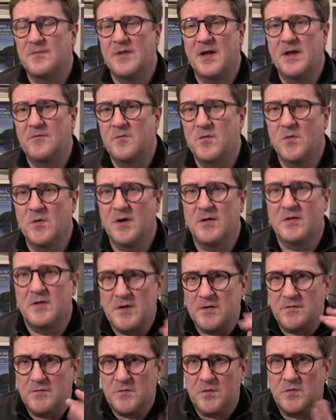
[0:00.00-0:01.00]
if
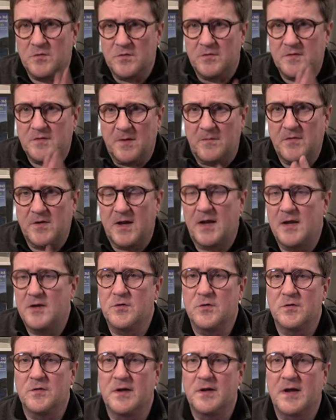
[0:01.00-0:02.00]
you're doing something and
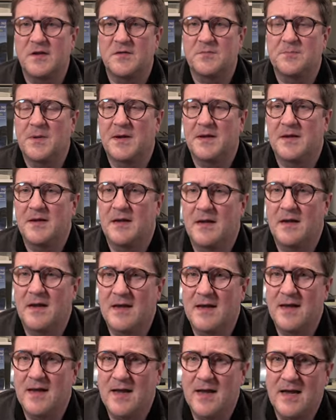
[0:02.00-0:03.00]
you're expecting
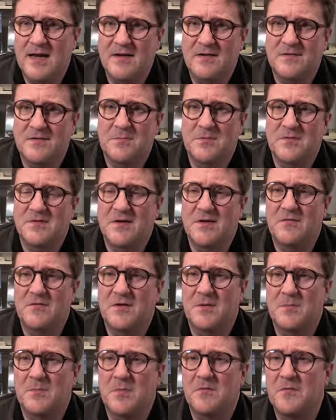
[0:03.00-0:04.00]
a
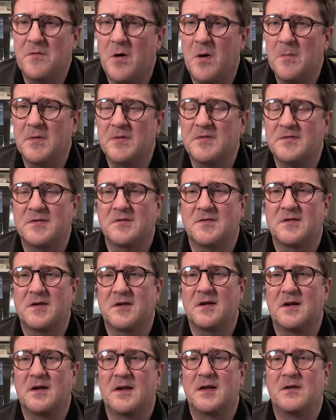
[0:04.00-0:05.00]
specific performance, and
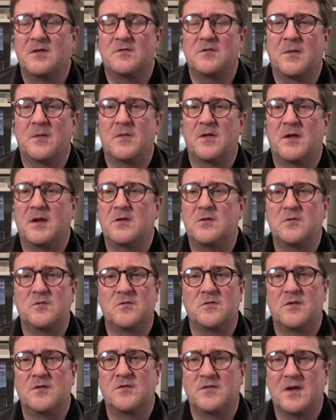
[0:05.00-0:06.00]
suddenly something that
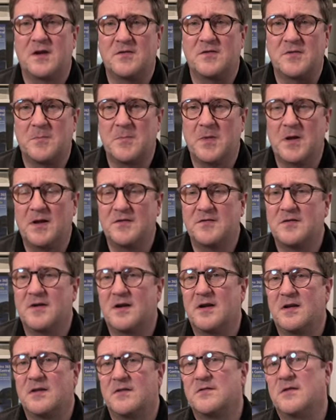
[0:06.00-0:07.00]
usually takes a
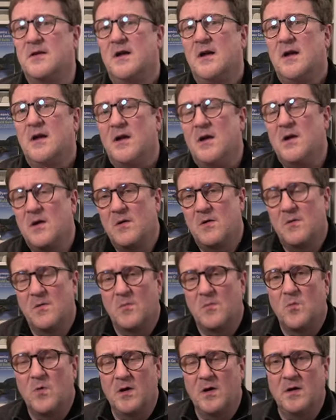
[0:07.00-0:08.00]
milliseconds
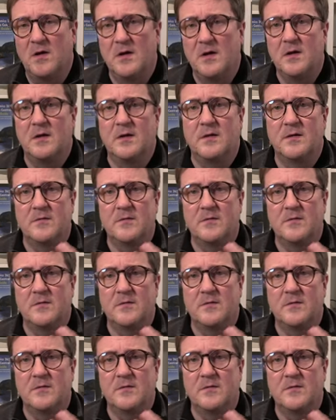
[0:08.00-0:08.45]
will